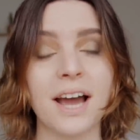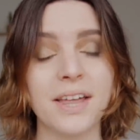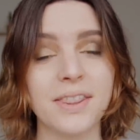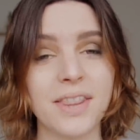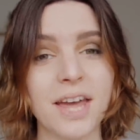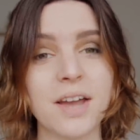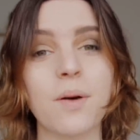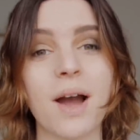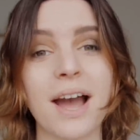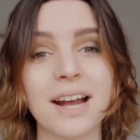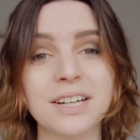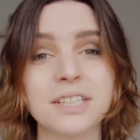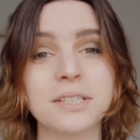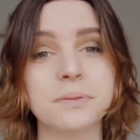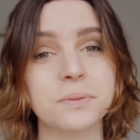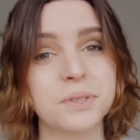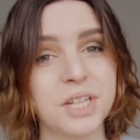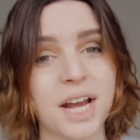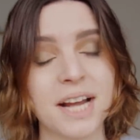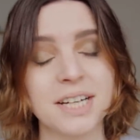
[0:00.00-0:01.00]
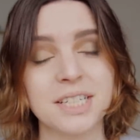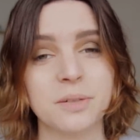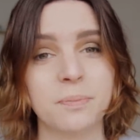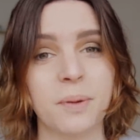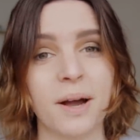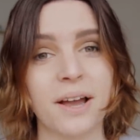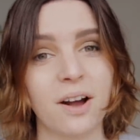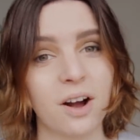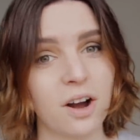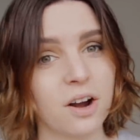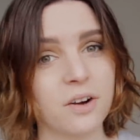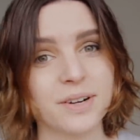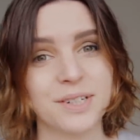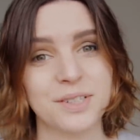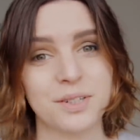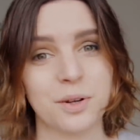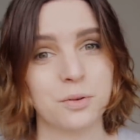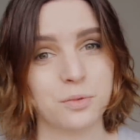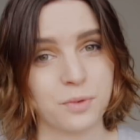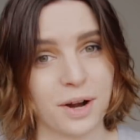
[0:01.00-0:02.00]
and they were actually rejected by
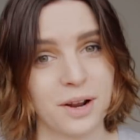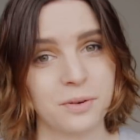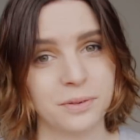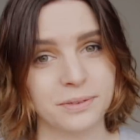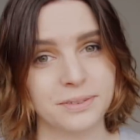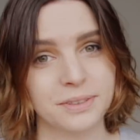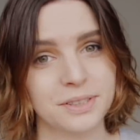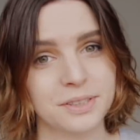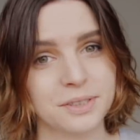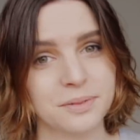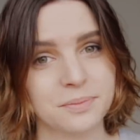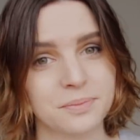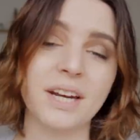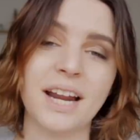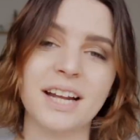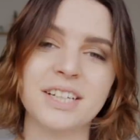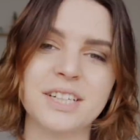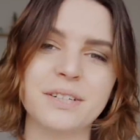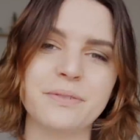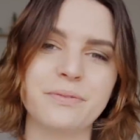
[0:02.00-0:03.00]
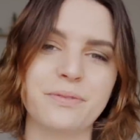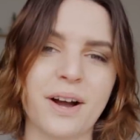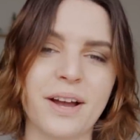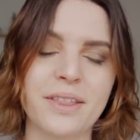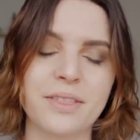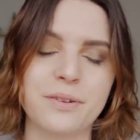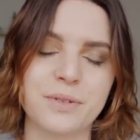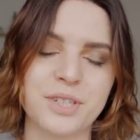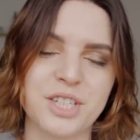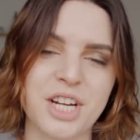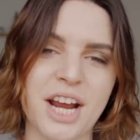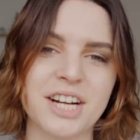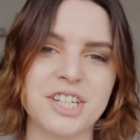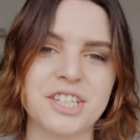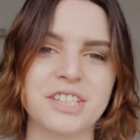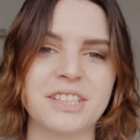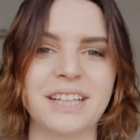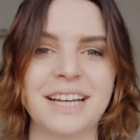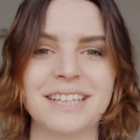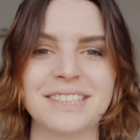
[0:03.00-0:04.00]
RSO Records. You can actually find the
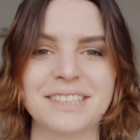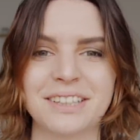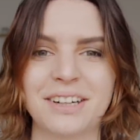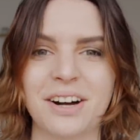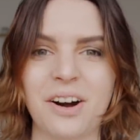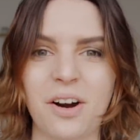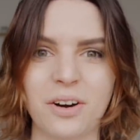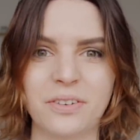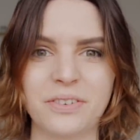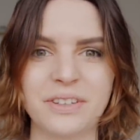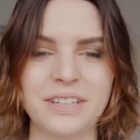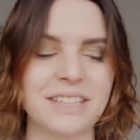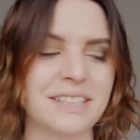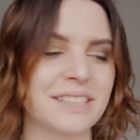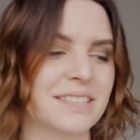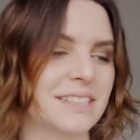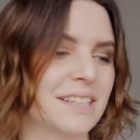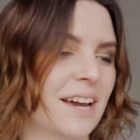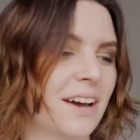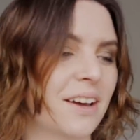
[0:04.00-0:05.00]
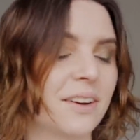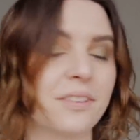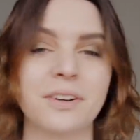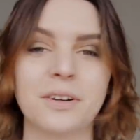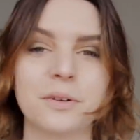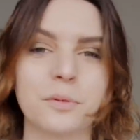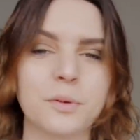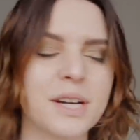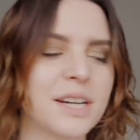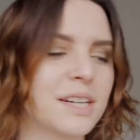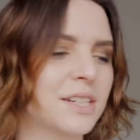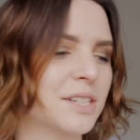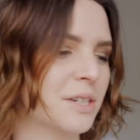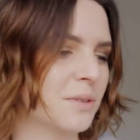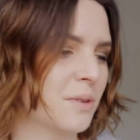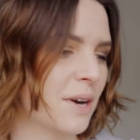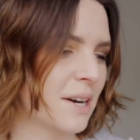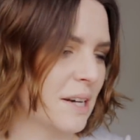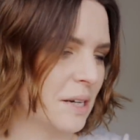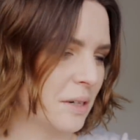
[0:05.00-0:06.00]
rejection letter on the internet, and I'm gonna read it to
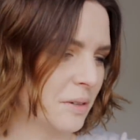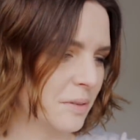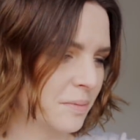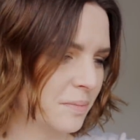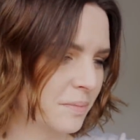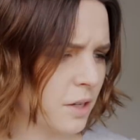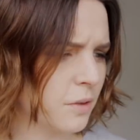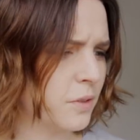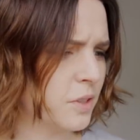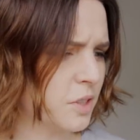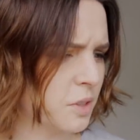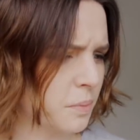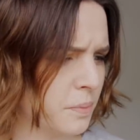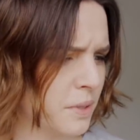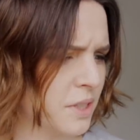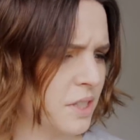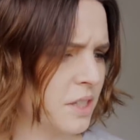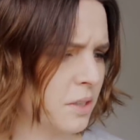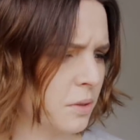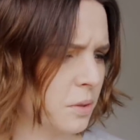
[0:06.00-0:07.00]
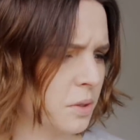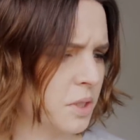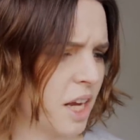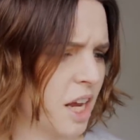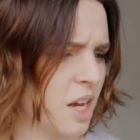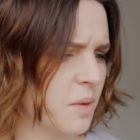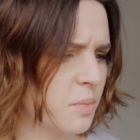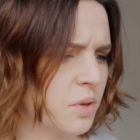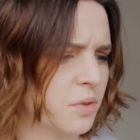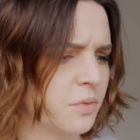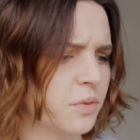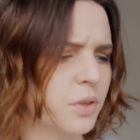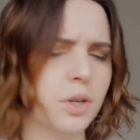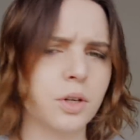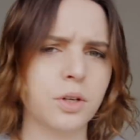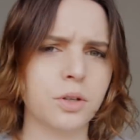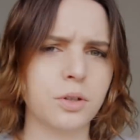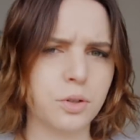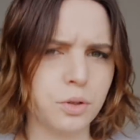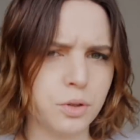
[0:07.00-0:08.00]
you right now. Thank you for submitting your tape of
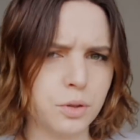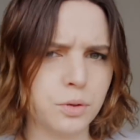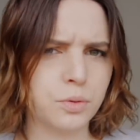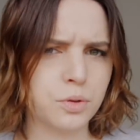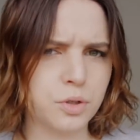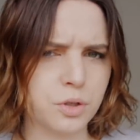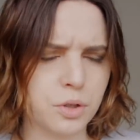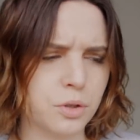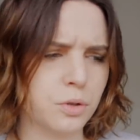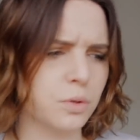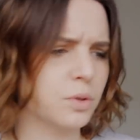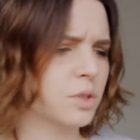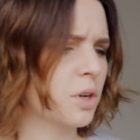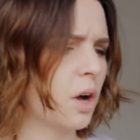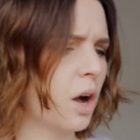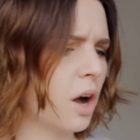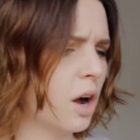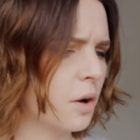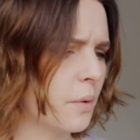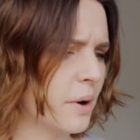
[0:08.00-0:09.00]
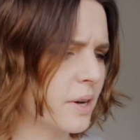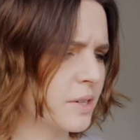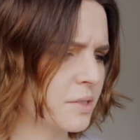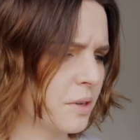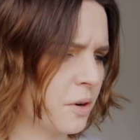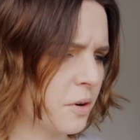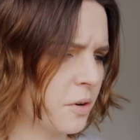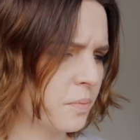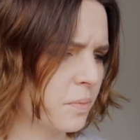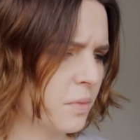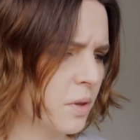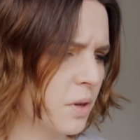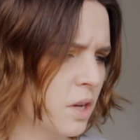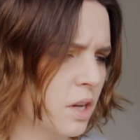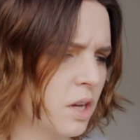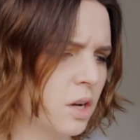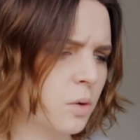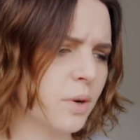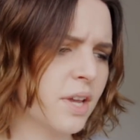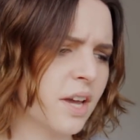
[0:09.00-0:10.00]
U2 to RSO.
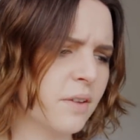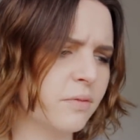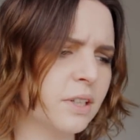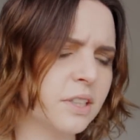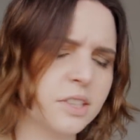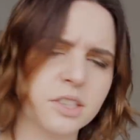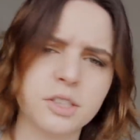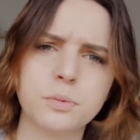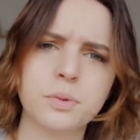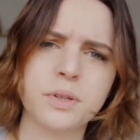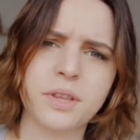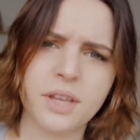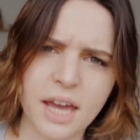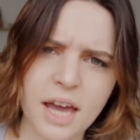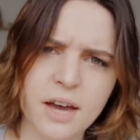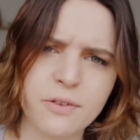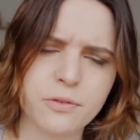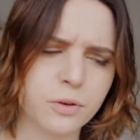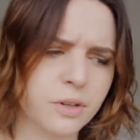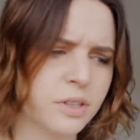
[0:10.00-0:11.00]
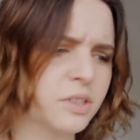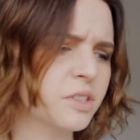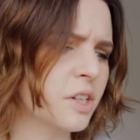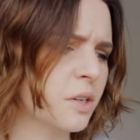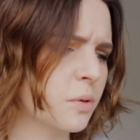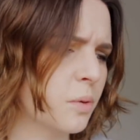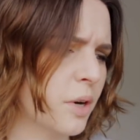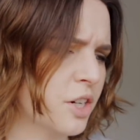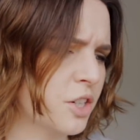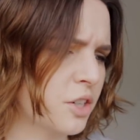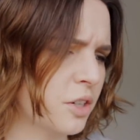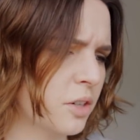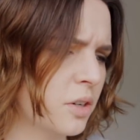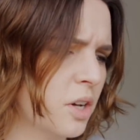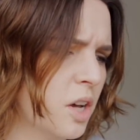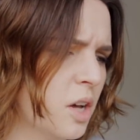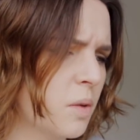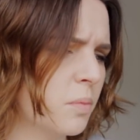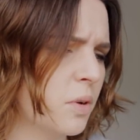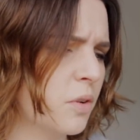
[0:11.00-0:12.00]
We have listened with careful consideration,
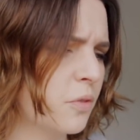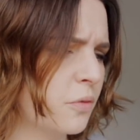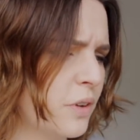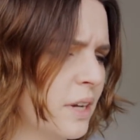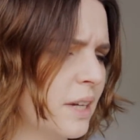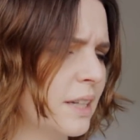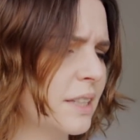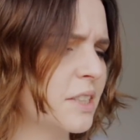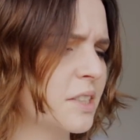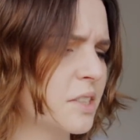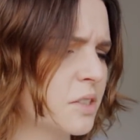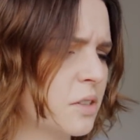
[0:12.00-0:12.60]
but feel it